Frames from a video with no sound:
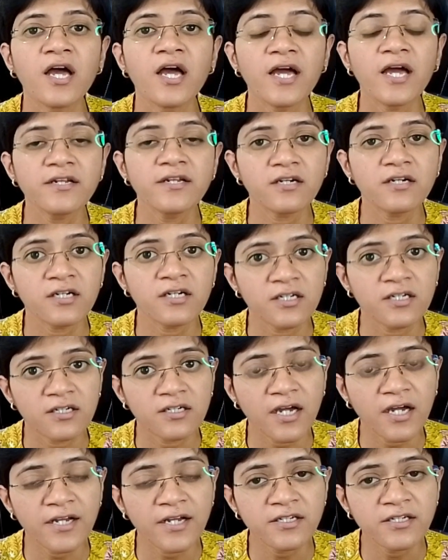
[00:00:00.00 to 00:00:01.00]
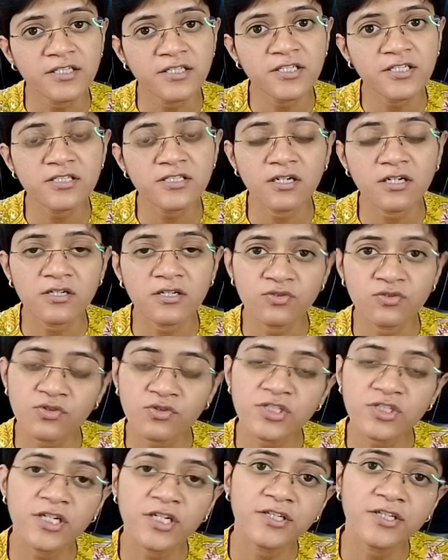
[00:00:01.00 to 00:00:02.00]
and it is
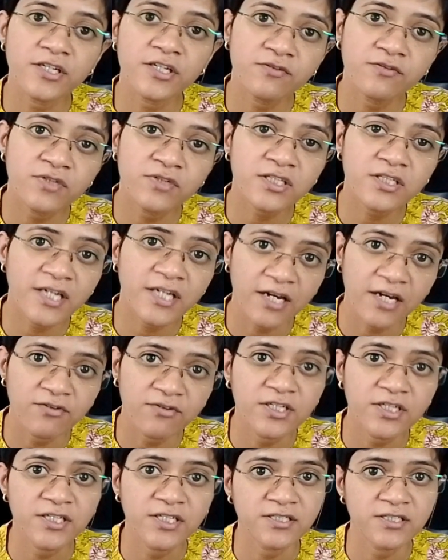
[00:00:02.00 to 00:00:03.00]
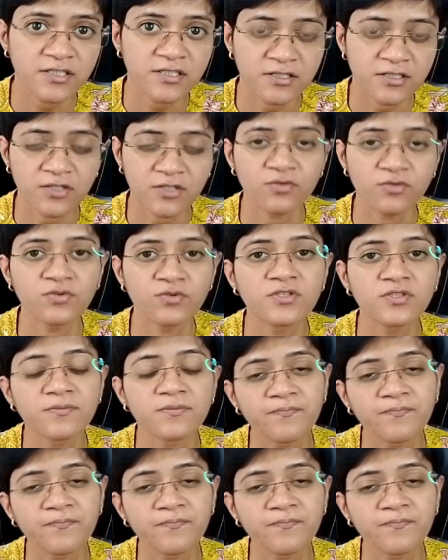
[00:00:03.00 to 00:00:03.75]
associated with cavities in the tooth.